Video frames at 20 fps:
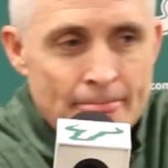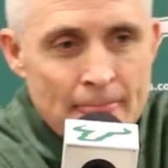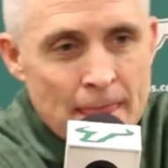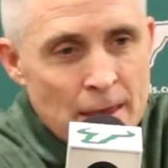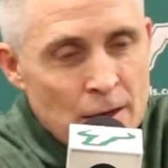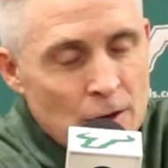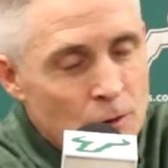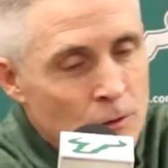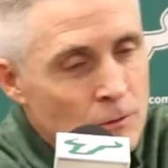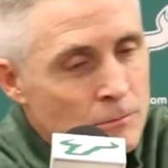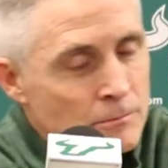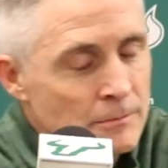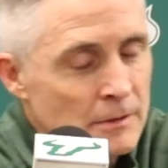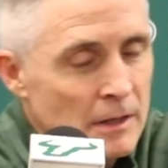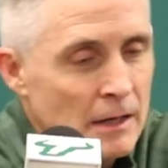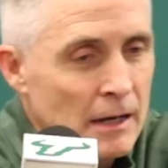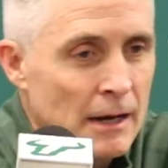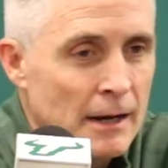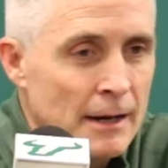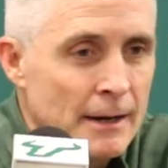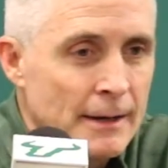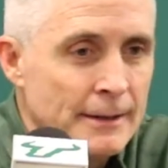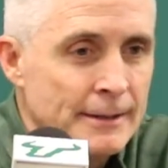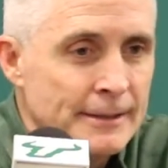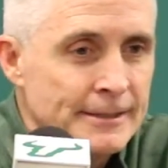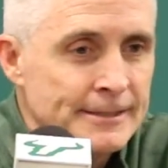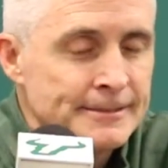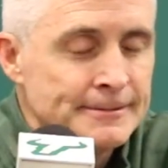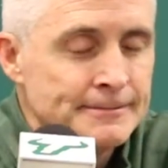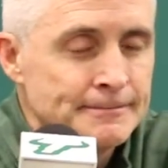you know,
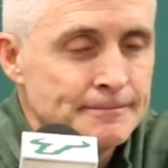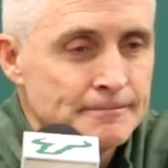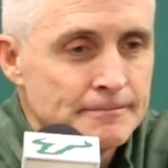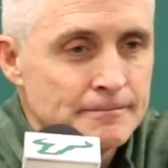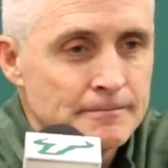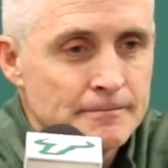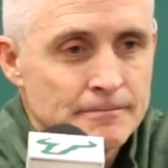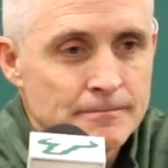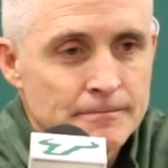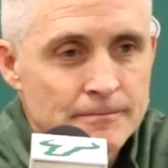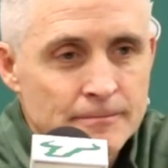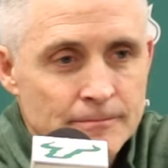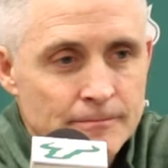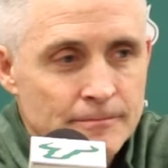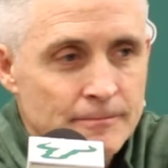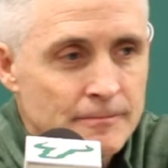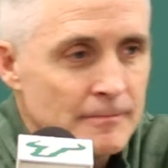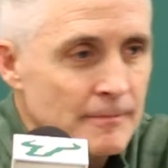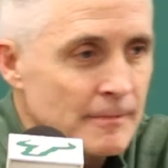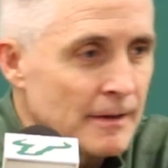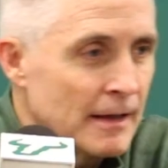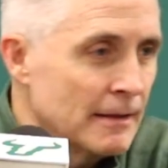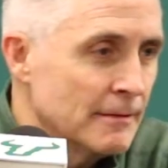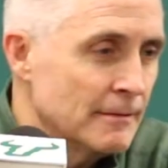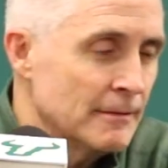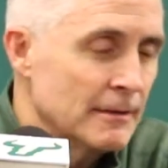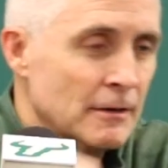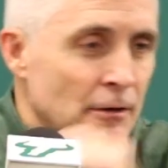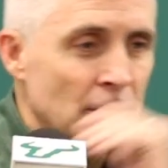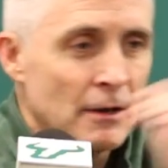
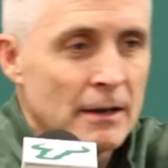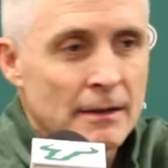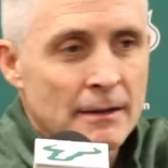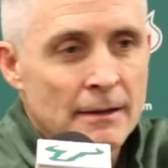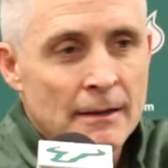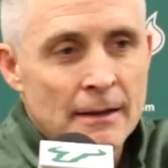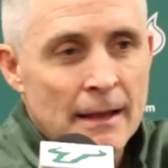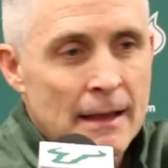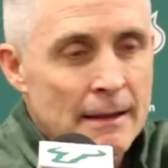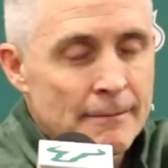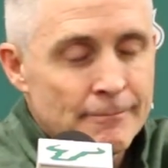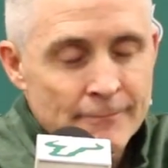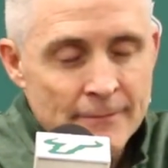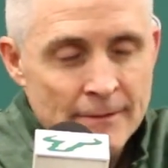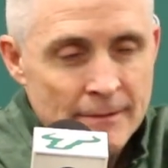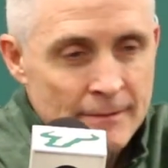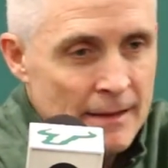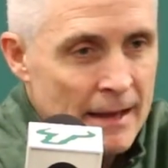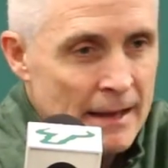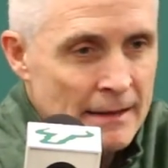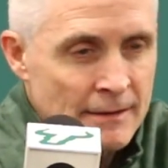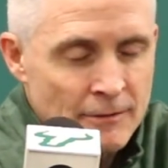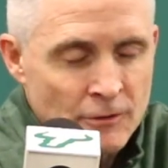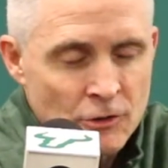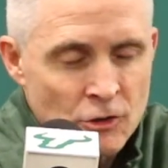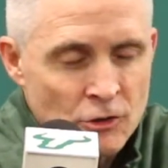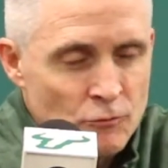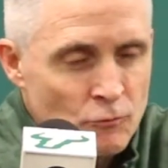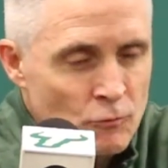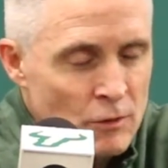I
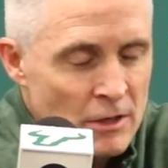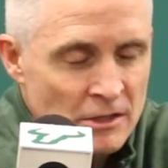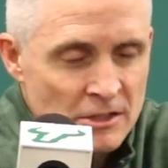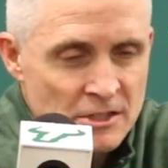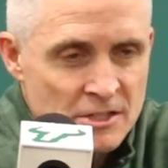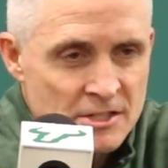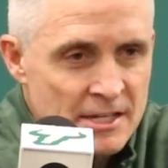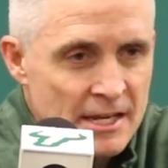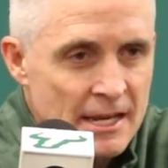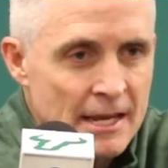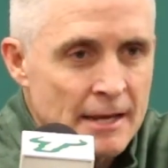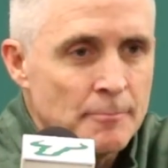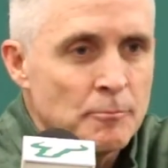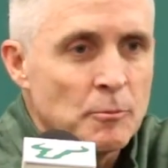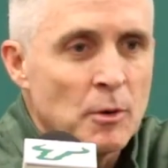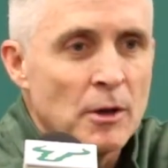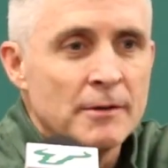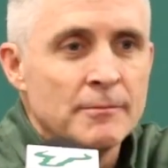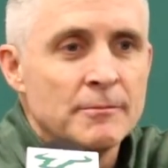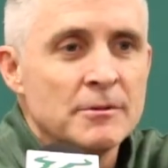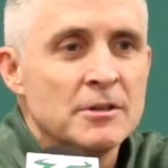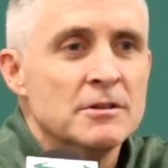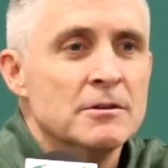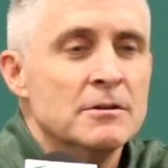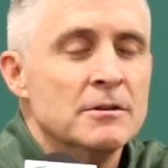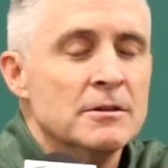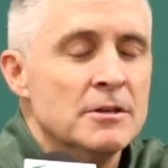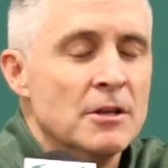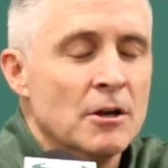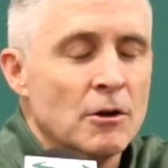couldn't really see it, but,
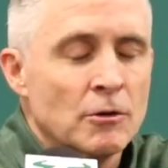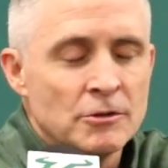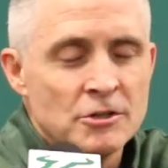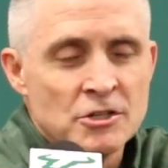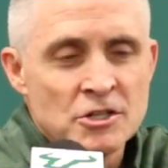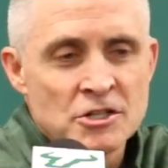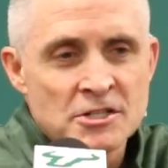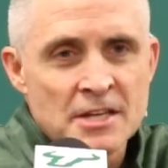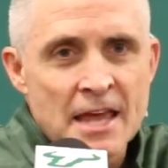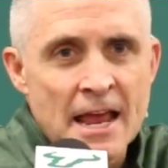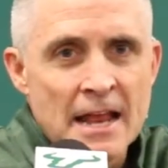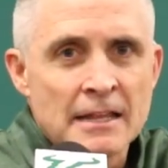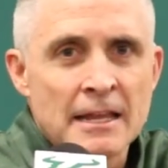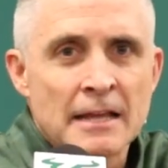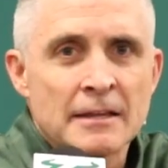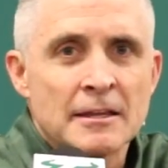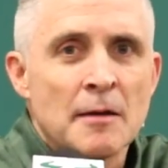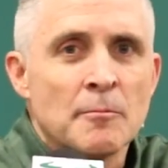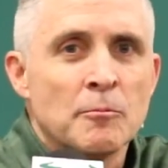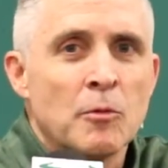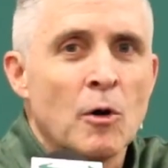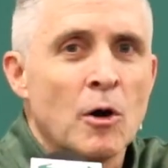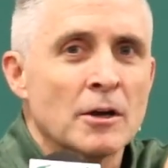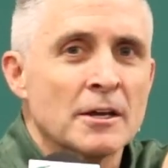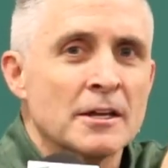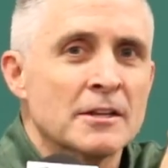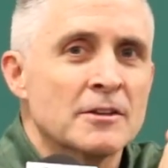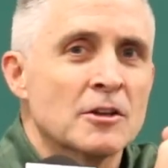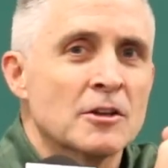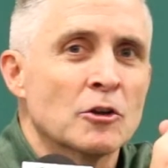you know, you just can't let that ball
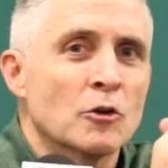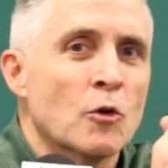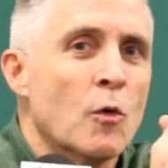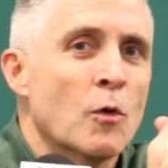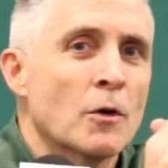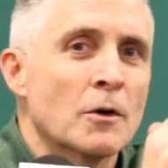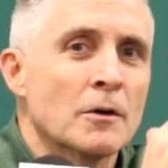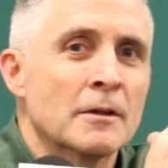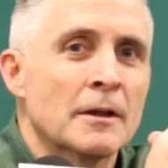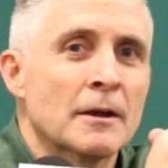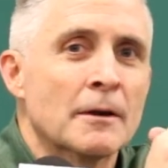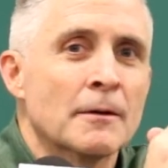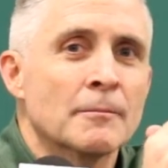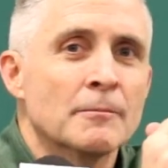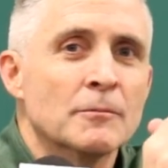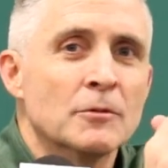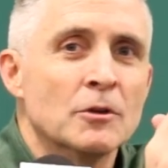get corner there.